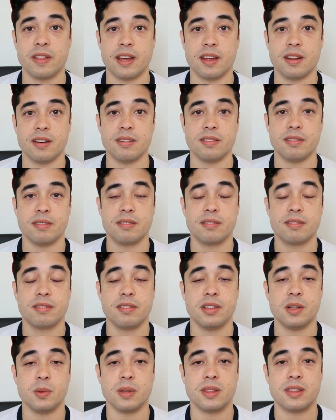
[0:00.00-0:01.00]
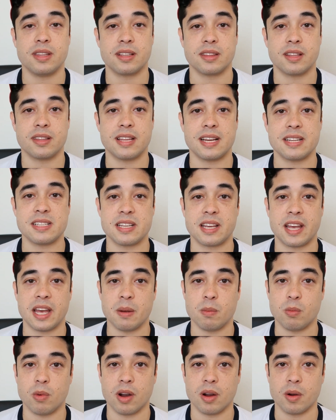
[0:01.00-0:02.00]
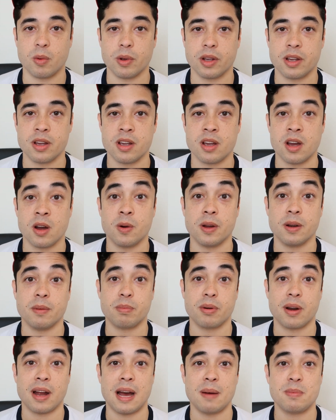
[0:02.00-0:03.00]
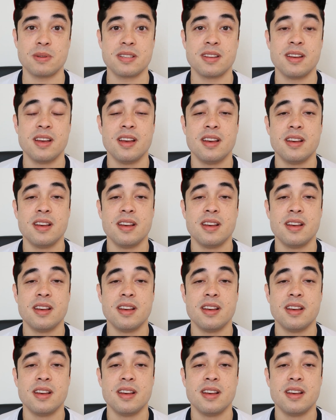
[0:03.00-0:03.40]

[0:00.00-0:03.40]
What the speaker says: then you would think that that's a game where we could go and perhaps